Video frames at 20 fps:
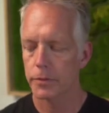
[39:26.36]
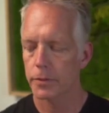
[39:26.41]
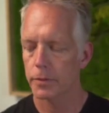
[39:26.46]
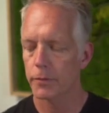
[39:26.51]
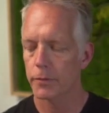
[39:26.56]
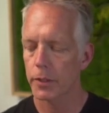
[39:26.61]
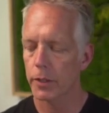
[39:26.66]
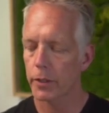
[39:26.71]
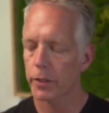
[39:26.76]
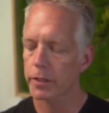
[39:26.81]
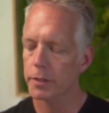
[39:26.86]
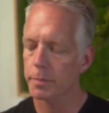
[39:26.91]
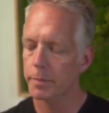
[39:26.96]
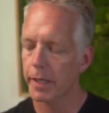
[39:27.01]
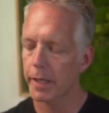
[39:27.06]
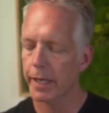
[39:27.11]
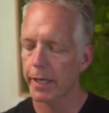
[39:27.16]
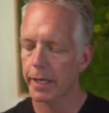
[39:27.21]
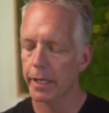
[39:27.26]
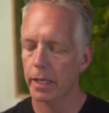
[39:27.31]
So if you notice,
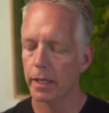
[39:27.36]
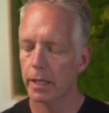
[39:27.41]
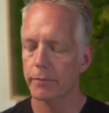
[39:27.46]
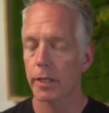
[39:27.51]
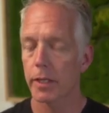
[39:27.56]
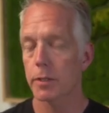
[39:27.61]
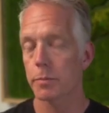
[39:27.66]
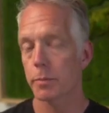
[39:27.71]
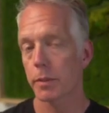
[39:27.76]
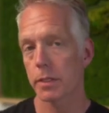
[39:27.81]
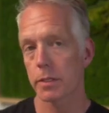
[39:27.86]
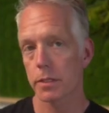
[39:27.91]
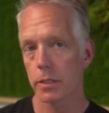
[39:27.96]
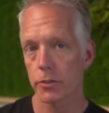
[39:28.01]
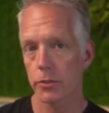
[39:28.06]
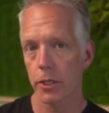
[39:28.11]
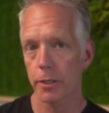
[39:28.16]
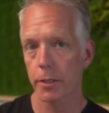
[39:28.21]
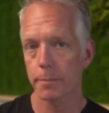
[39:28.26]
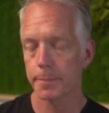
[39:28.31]
my left hand's playing
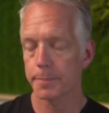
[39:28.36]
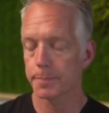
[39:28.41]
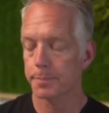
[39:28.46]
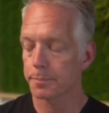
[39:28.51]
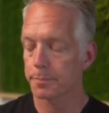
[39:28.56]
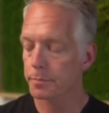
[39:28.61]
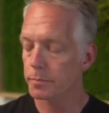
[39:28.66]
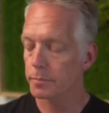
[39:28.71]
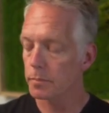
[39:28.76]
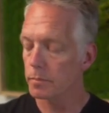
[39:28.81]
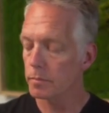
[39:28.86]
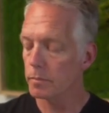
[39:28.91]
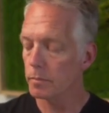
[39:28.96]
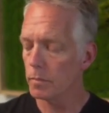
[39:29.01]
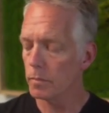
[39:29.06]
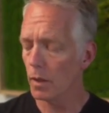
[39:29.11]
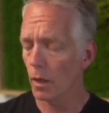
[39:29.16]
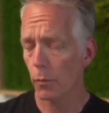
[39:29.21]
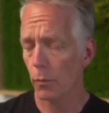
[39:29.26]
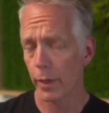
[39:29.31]
C sharp,
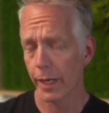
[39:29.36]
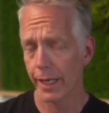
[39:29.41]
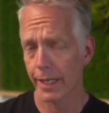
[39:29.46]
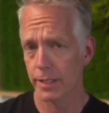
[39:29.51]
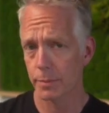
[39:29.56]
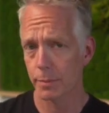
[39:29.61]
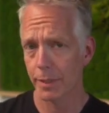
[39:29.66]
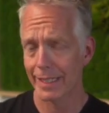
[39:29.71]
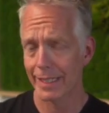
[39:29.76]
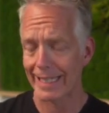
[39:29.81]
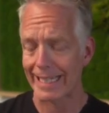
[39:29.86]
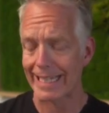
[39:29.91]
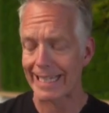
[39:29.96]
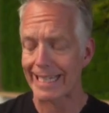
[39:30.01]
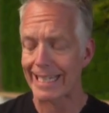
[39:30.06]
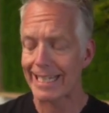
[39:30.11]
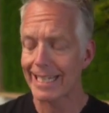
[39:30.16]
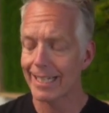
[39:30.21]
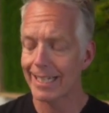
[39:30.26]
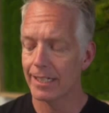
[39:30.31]
right hand's playing
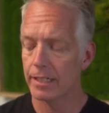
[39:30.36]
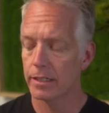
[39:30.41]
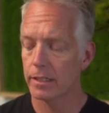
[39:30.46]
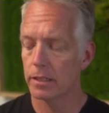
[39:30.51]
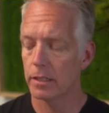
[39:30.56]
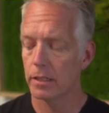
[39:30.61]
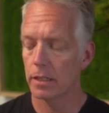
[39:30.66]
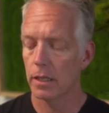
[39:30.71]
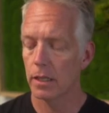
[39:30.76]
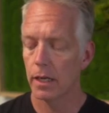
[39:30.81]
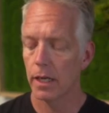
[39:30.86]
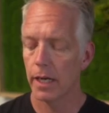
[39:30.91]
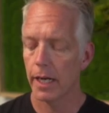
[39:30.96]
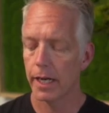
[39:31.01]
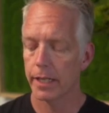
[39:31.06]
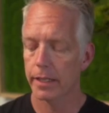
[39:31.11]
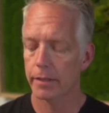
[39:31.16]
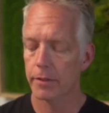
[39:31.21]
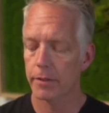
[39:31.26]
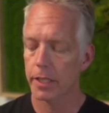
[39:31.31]
E,
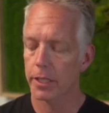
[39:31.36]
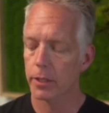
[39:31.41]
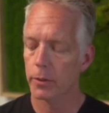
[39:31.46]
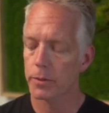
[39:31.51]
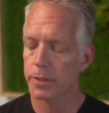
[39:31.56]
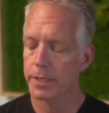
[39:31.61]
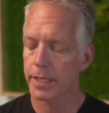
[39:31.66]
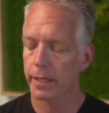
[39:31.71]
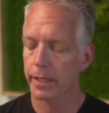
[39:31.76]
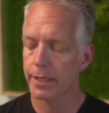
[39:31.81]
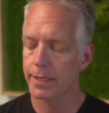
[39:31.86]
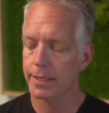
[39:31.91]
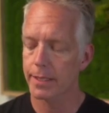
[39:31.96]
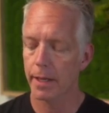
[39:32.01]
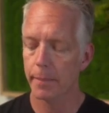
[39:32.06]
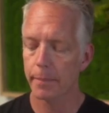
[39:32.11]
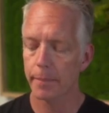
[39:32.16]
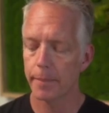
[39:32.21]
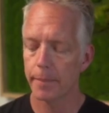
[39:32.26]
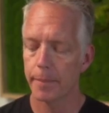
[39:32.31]
and everything goes down a
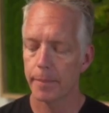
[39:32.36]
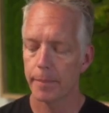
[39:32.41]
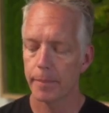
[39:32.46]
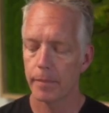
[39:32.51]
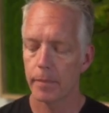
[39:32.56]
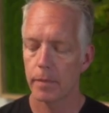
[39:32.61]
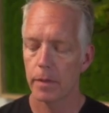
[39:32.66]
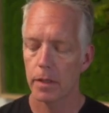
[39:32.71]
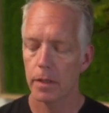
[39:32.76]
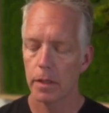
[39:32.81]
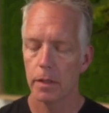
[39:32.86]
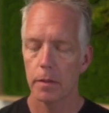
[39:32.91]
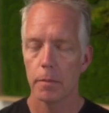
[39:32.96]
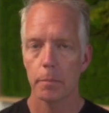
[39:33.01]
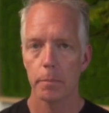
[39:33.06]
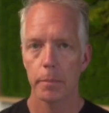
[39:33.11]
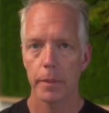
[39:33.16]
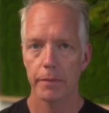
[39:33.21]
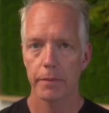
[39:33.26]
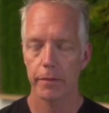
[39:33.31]
step.
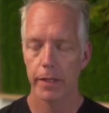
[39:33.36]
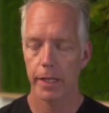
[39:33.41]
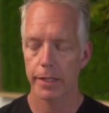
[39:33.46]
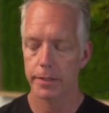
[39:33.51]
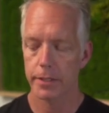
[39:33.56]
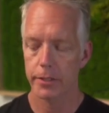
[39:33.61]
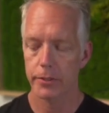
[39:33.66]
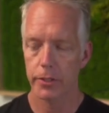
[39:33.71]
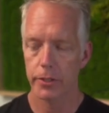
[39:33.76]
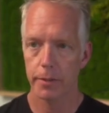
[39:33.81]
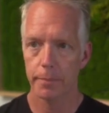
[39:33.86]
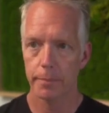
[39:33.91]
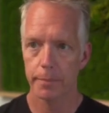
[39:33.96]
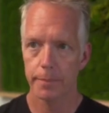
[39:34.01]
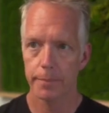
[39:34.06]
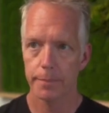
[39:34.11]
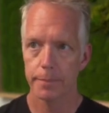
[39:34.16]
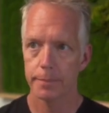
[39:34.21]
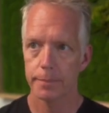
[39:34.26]
B flat, C sharp,